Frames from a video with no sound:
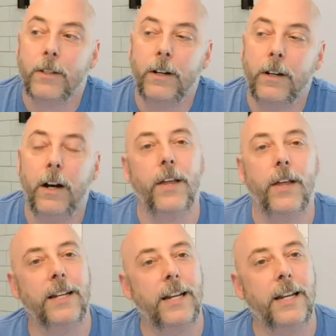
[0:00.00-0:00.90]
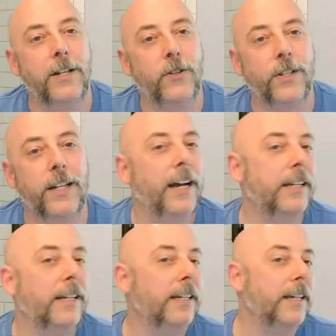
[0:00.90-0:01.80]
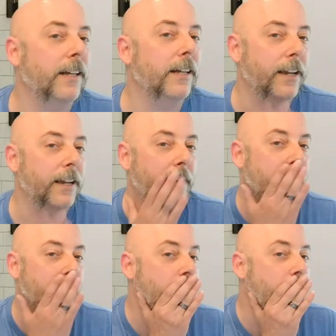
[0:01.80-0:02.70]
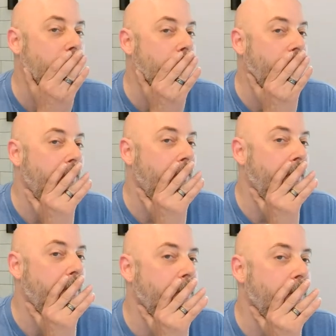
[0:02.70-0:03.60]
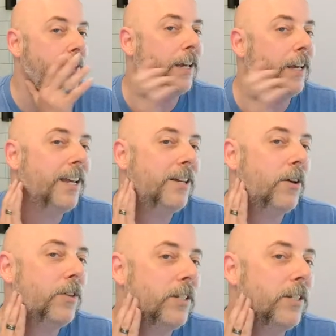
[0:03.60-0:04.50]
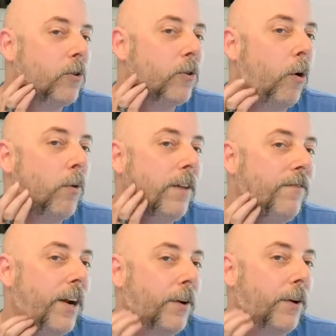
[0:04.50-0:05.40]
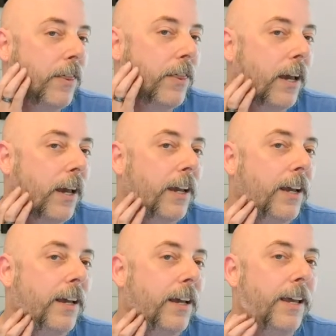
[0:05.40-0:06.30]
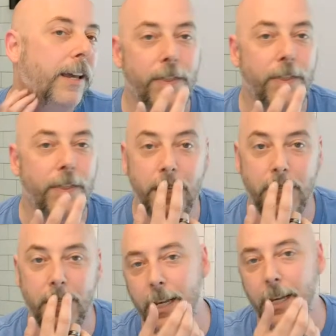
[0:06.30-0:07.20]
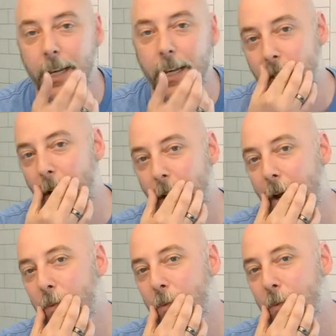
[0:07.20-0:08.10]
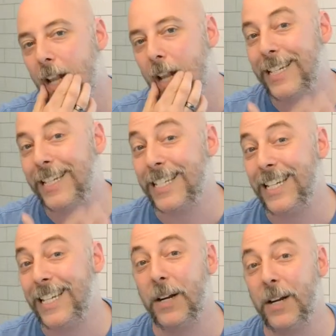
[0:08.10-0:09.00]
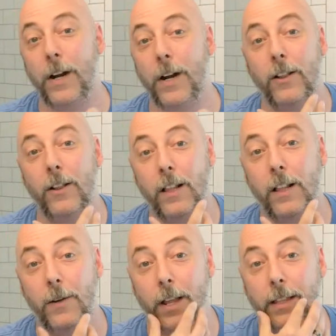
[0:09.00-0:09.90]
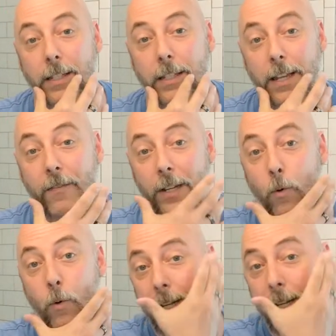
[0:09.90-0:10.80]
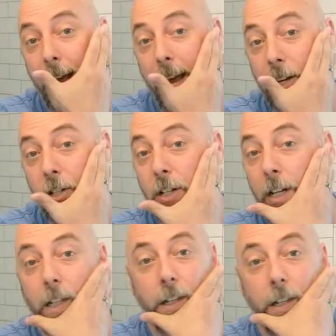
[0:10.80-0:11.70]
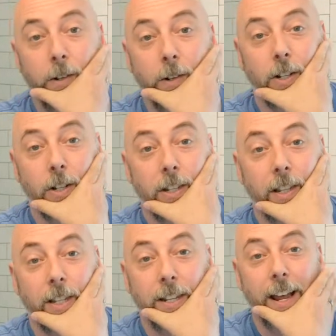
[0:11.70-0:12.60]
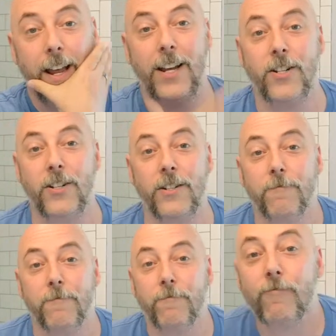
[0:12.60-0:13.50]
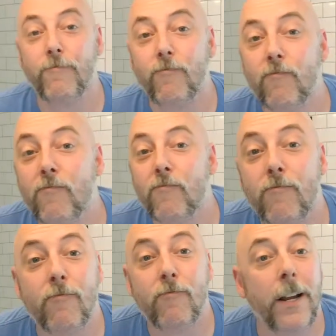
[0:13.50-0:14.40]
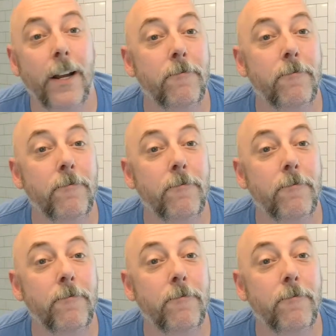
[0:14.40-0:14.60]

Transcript: Oh, that's an interesting idea. Like I could just have those. But, these don't grow in very thick. And this did. So I would like to see kind of what I look like with like the 70s porn stash. Just the stash. Right?